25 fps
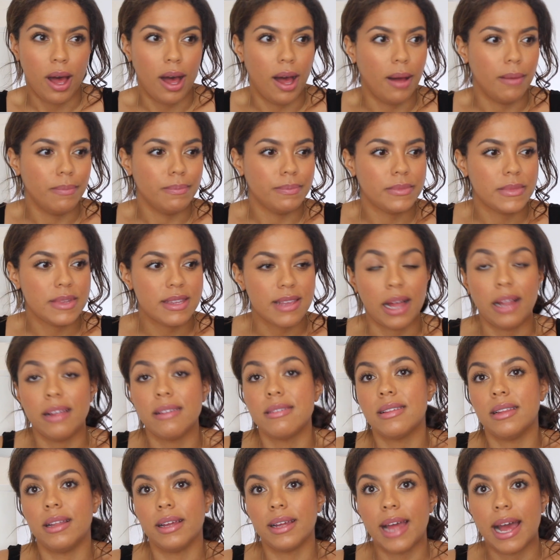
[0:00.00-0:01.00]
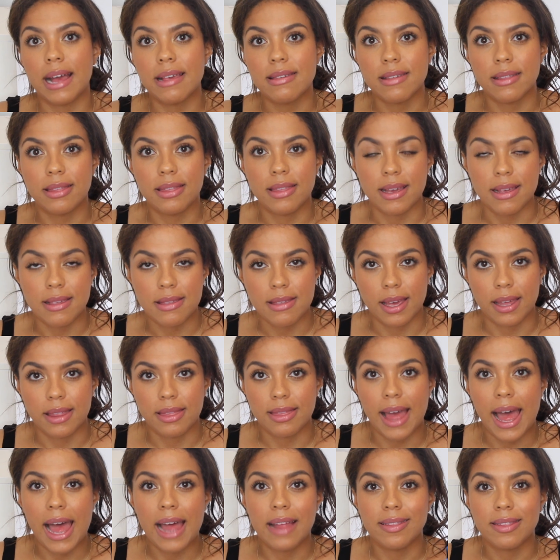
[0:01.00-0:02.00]
um, salicylic acid, things
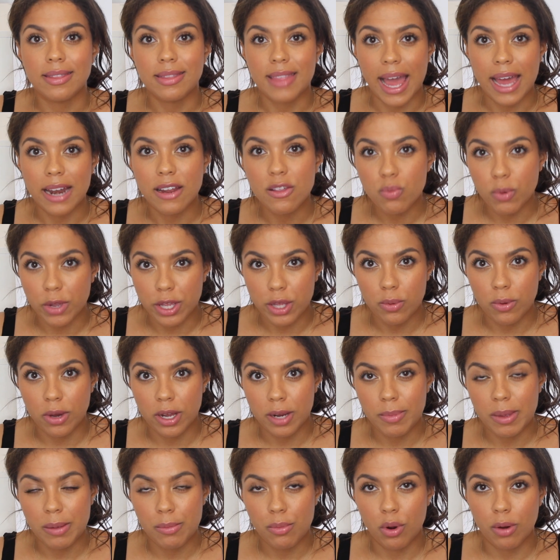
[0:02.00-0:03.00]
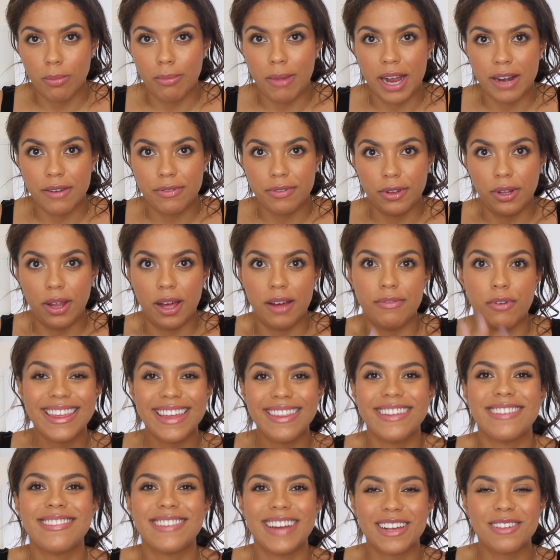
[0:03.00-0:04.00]
like that. That is what you want to be more mindful of.
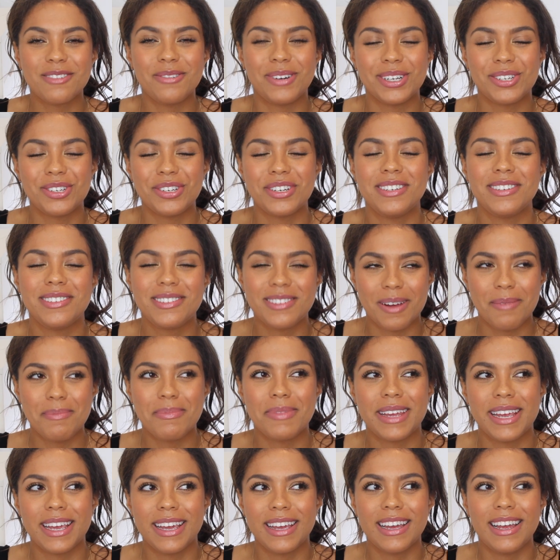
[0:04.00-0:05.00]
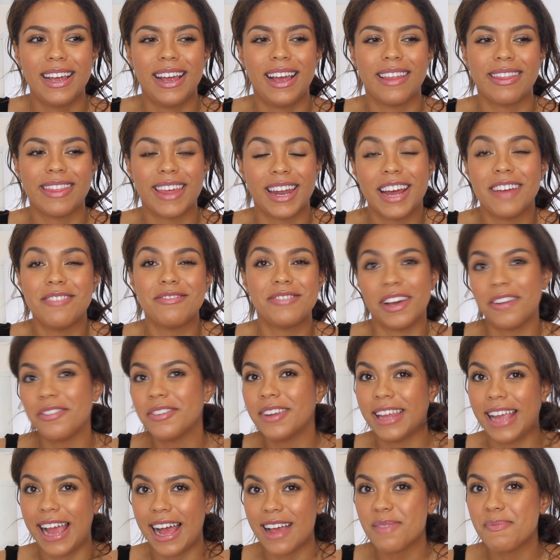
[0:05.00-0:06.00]
Then this next question is something that I've
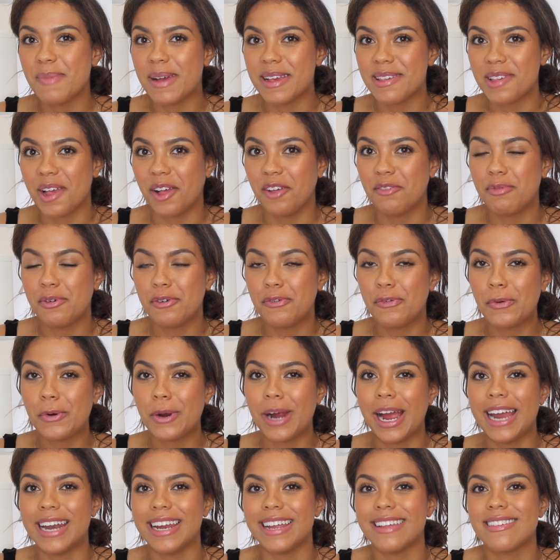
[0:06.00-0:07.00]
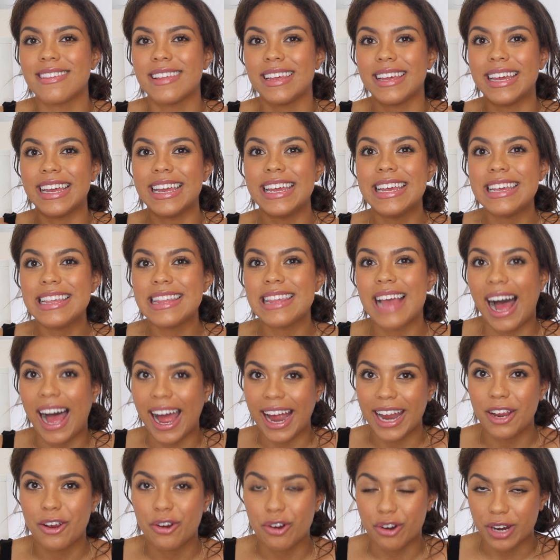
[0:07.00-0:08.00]
definitely asked myself before and is, is
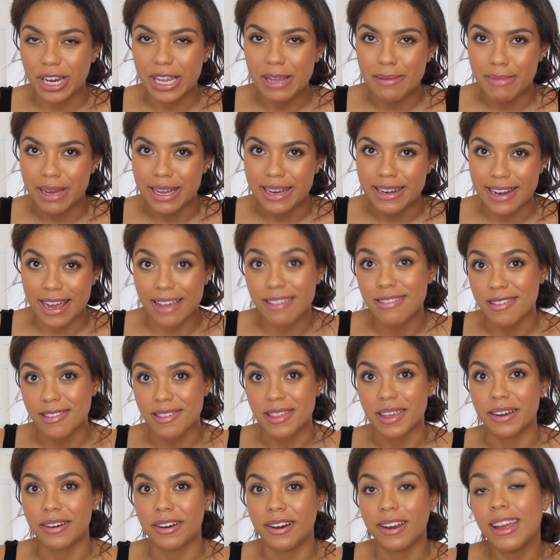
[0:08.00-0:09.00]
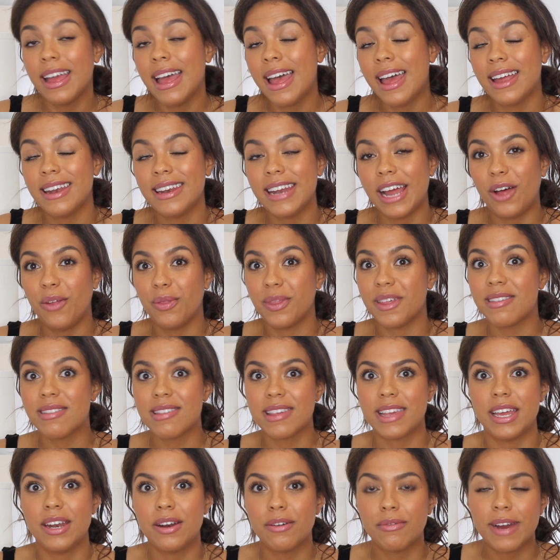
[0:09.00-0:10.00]
eye cream necessary? Now the
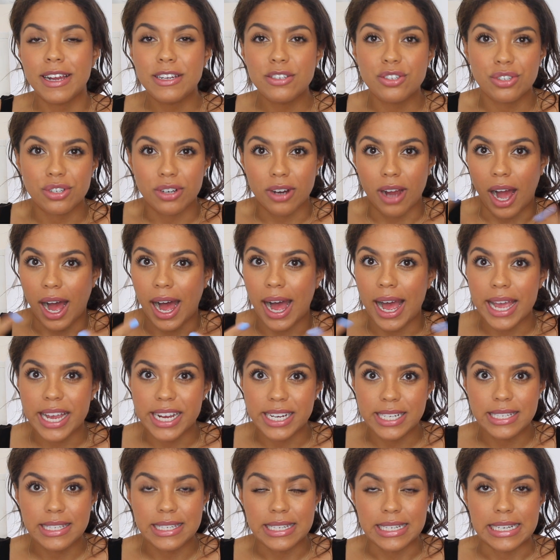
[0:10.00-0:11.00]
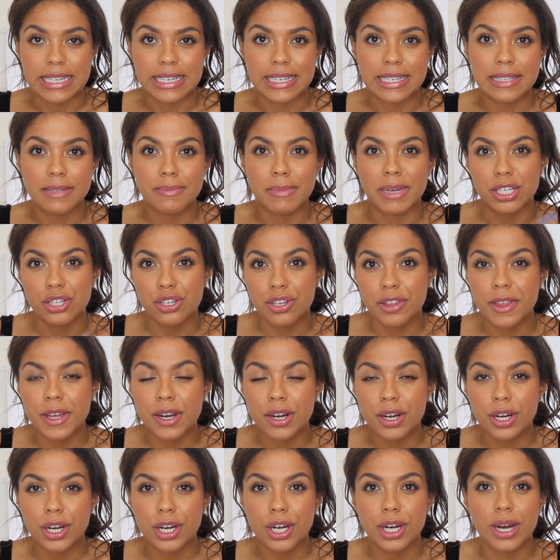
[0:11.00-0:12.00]
skin around your eyes is much
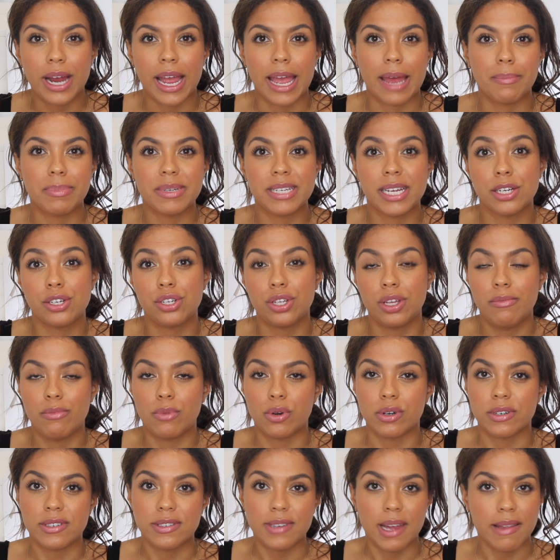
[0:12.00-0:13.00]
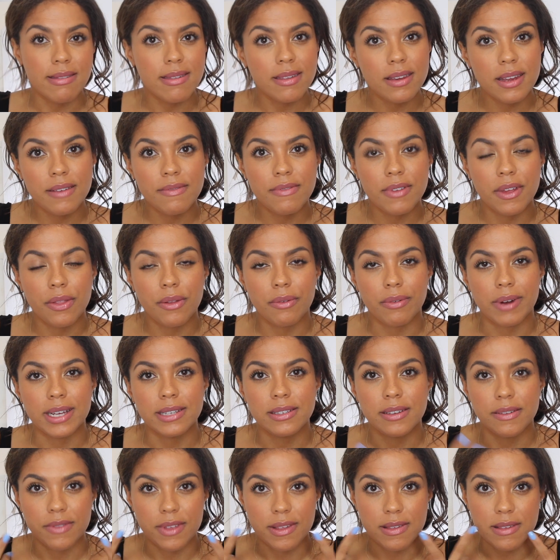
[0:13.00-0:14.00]
thinner and potentially more sensitive than the
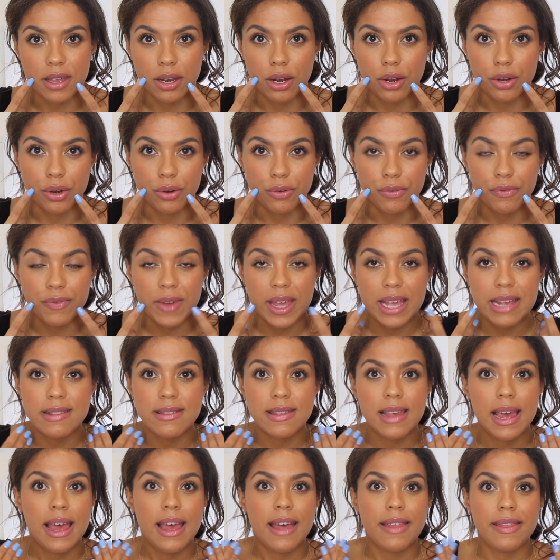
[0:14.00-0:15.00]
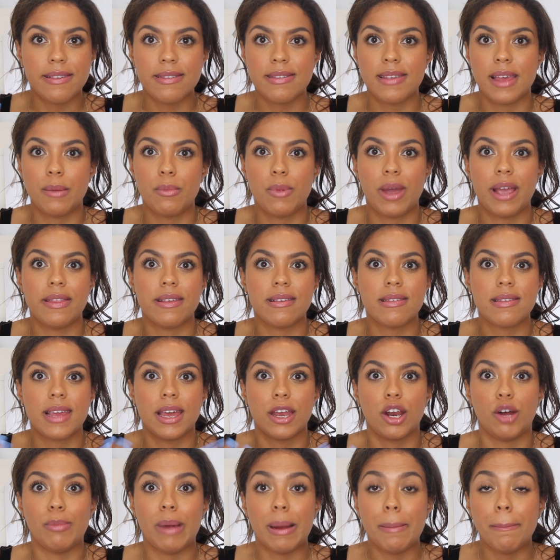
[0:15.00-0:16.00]
rest of the skin on your face. The same way the
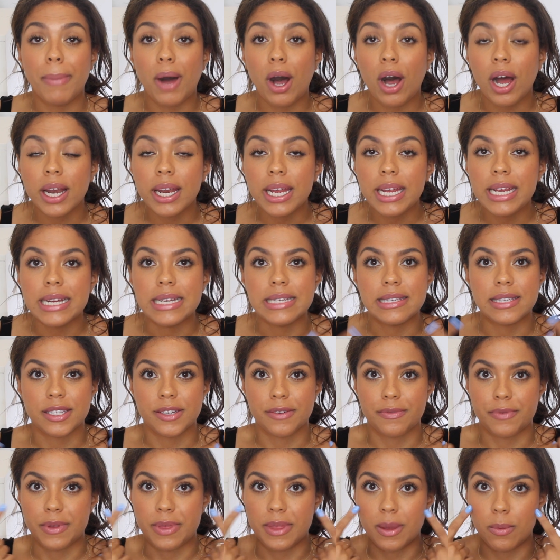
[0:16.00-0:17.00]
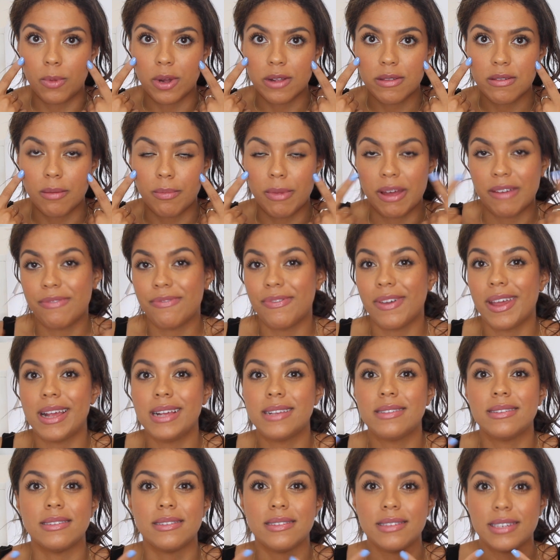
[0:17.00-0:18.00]
skin on my body is different than what's on my
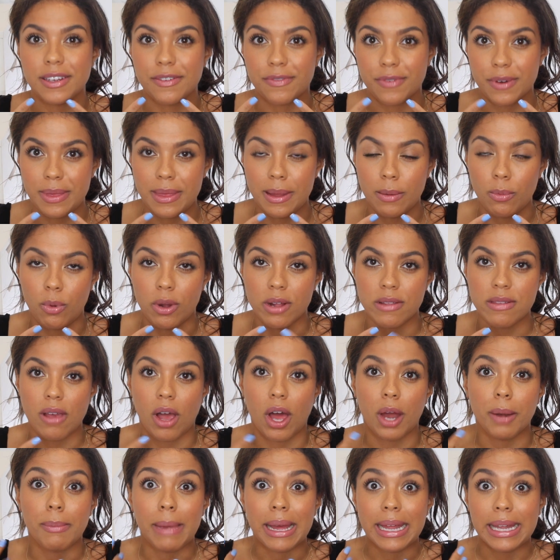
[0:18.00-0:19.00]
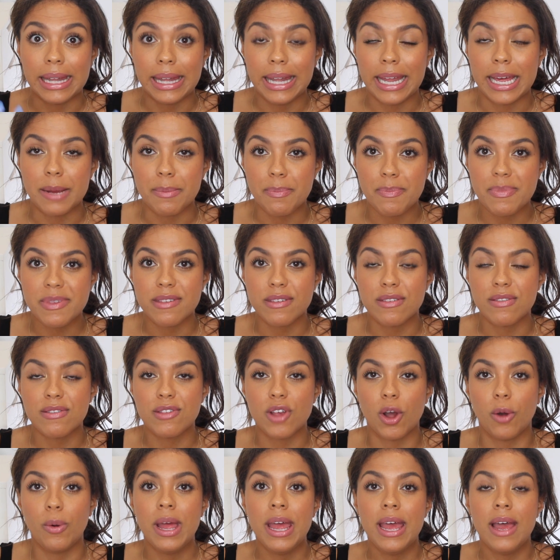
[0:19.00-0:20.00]
face, it's different than what's on my lips.
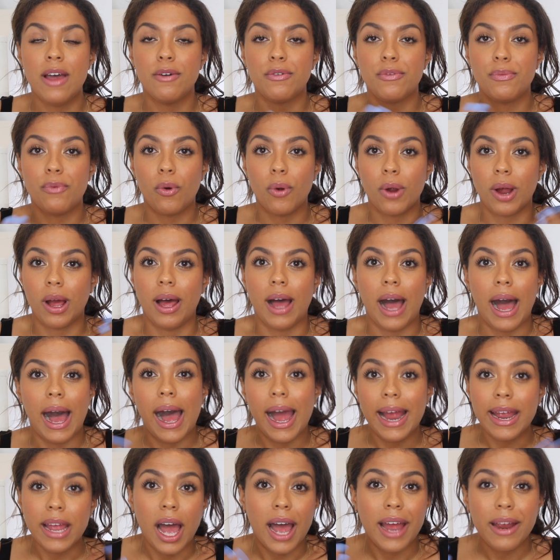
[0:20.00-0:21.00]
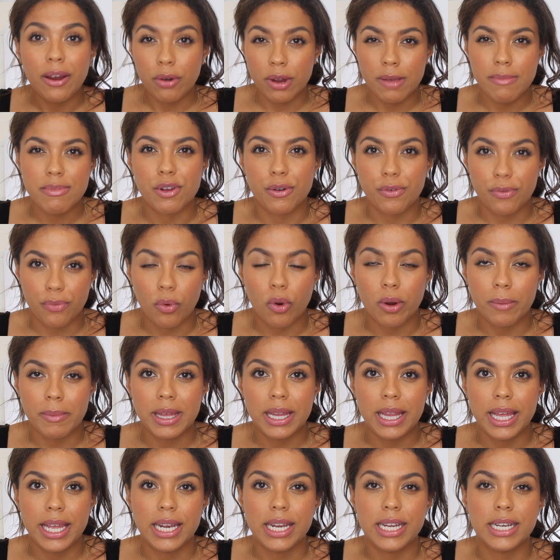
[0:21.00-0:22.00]
So for uh, eye, eye creams are
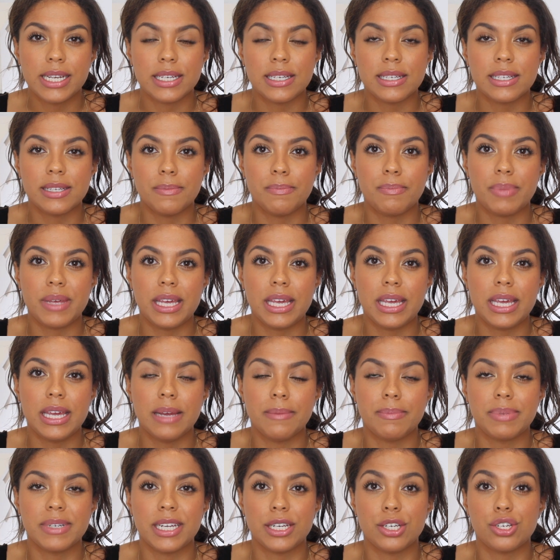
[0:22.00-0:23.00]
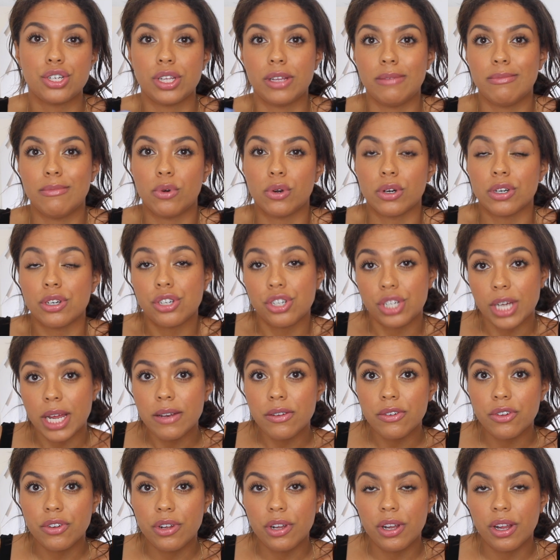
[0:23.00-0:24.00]
formulated to be potentially more
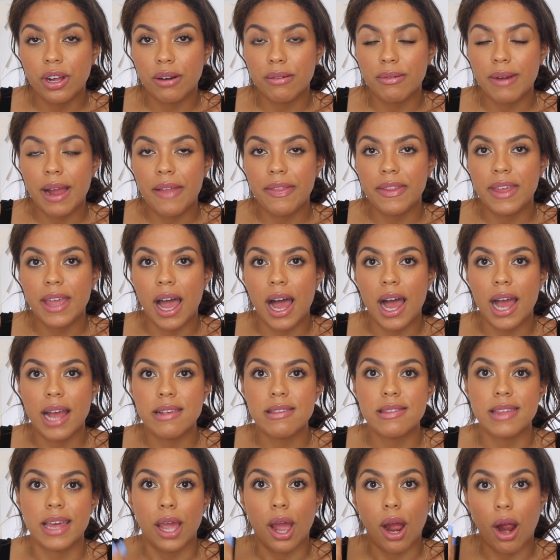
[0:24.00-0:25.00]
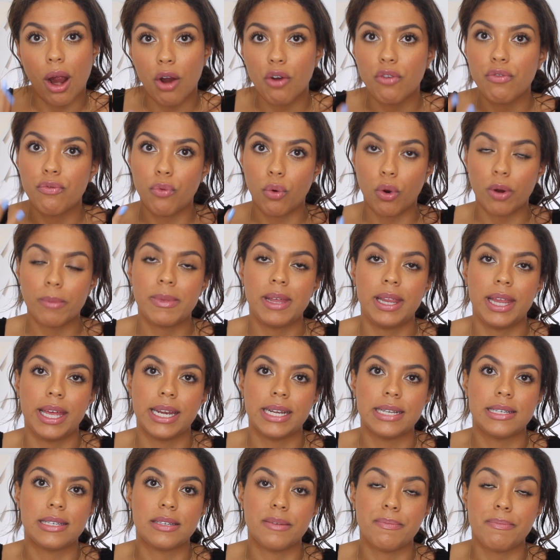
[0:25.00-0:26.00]
gentle around the eyes. They are
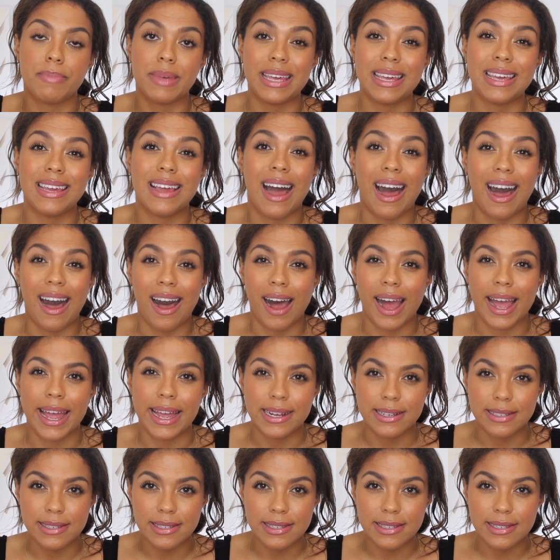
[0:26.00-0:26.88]
formulated to be eye